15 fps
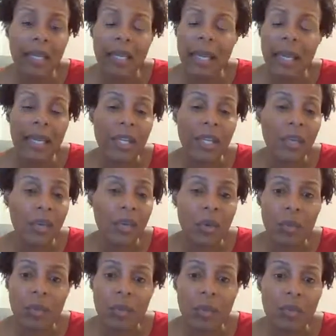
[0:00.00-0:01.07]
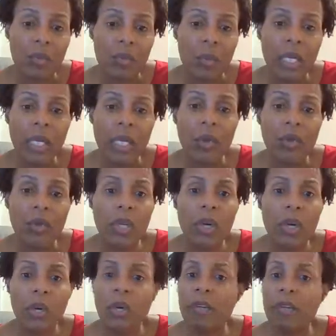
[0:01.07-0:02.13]
you know, we don't
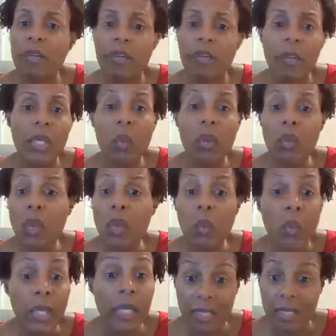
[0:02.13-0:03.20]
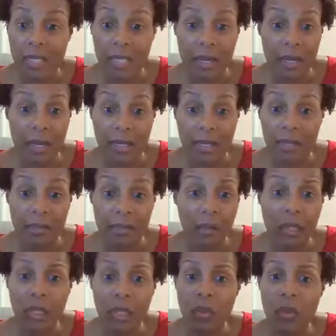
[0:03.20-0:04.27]
know when this started.
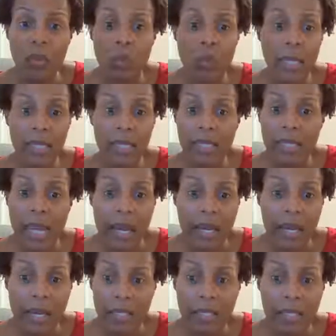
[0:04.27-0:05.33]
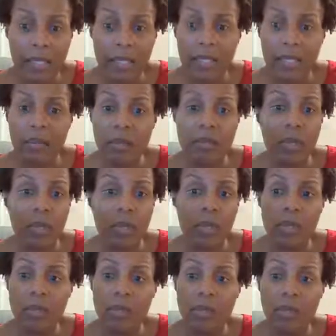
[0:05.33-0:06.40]
We don't know when this got in our system
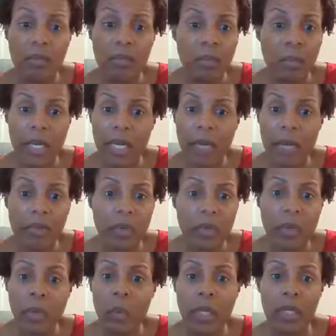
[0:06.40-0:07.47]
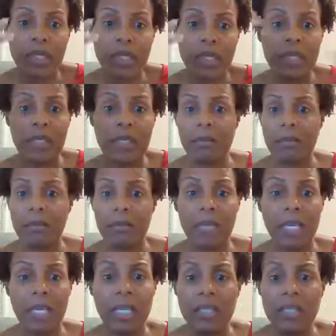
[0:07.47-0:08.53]
or whatever, or when this
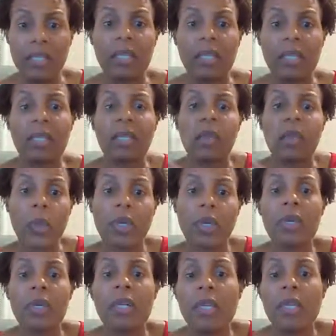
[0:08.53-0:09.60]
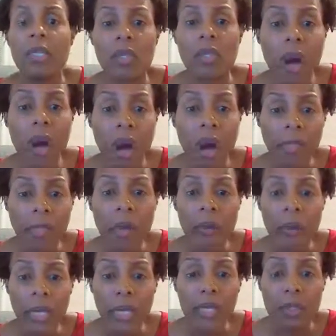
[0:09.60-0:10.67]
thing started in the world. So all that
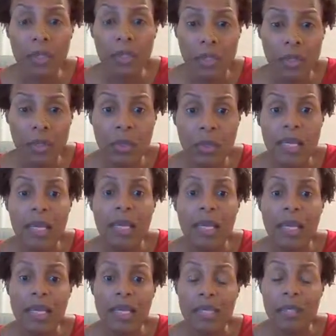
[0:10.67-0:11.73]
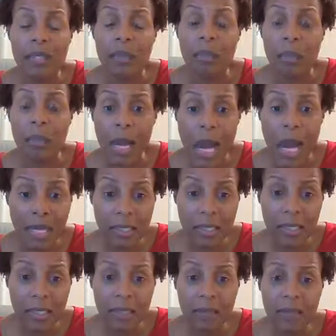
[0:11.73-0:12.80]
we can do is be
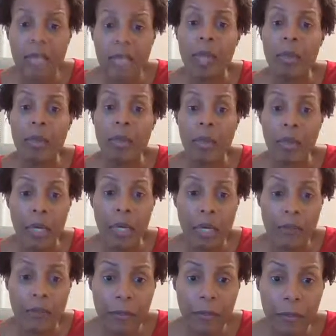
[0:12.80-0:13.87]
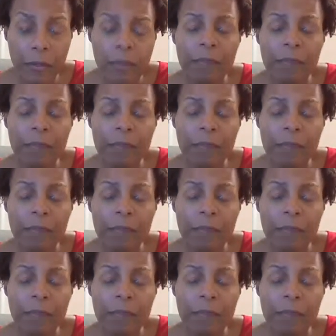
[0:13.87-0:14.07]
positive, be prayerful,